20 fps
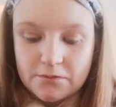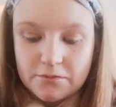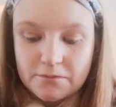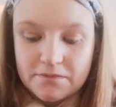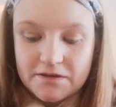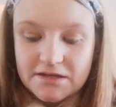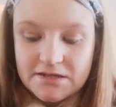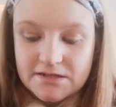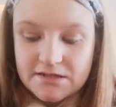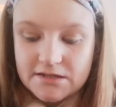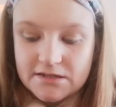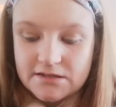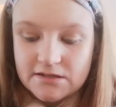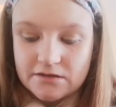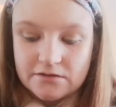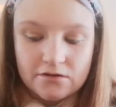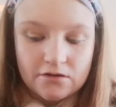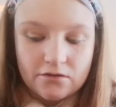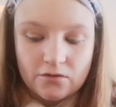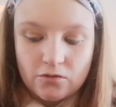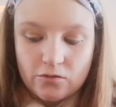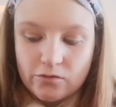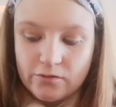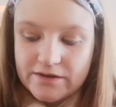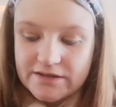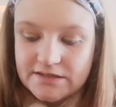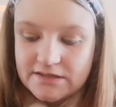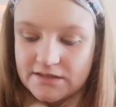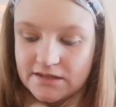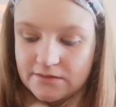of pieces that don't
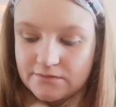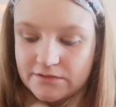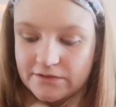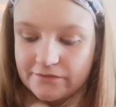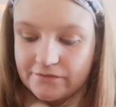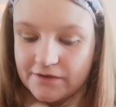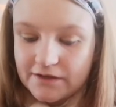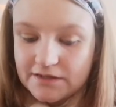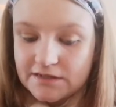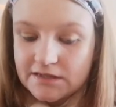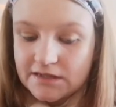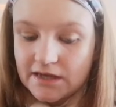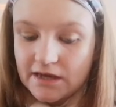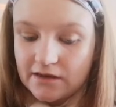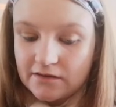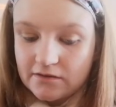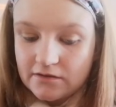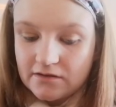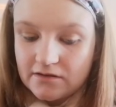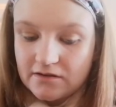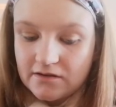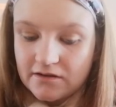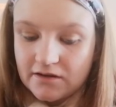always seem to fit together.